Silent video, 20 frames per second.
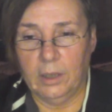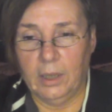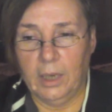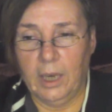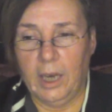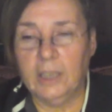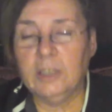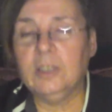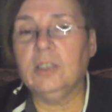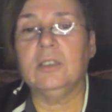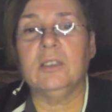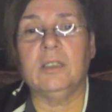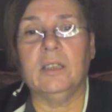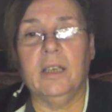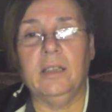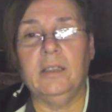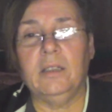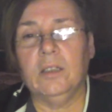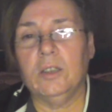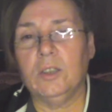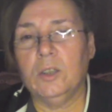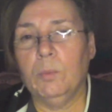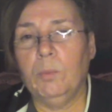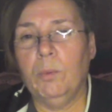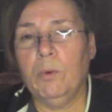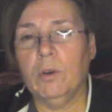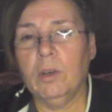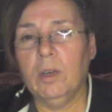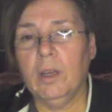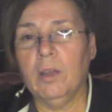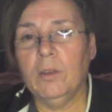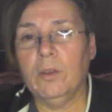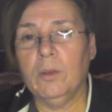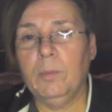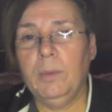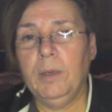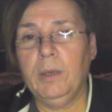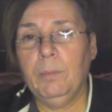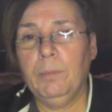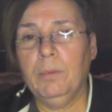I just like to support other
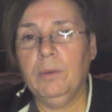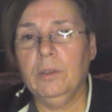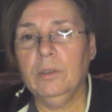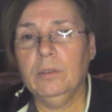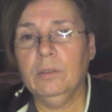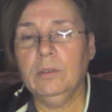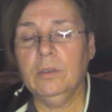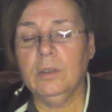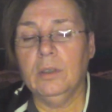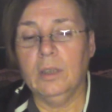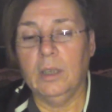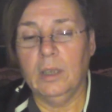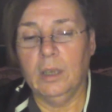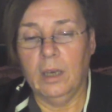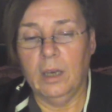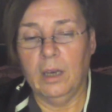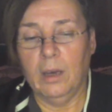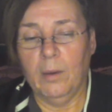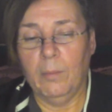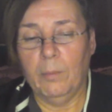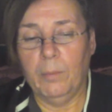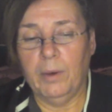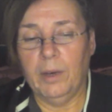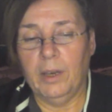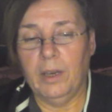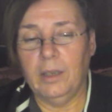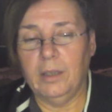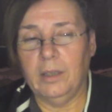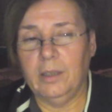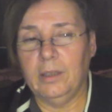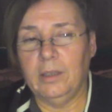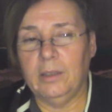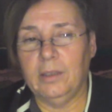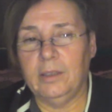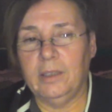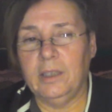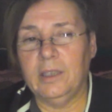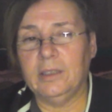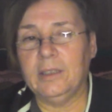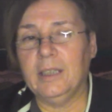people, but
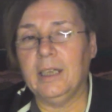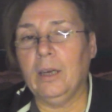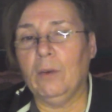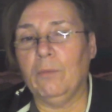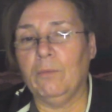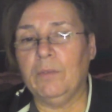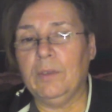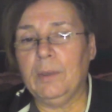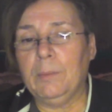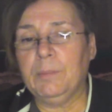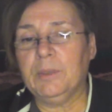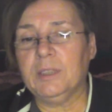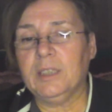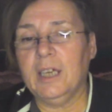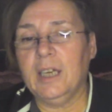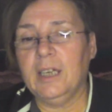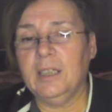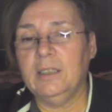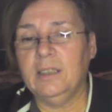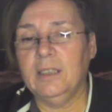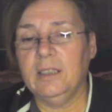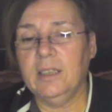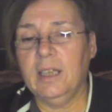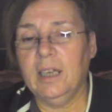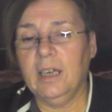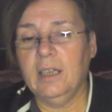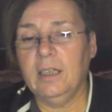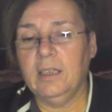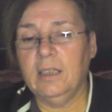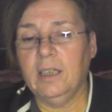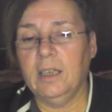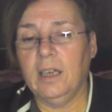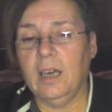there's like a flip side to that.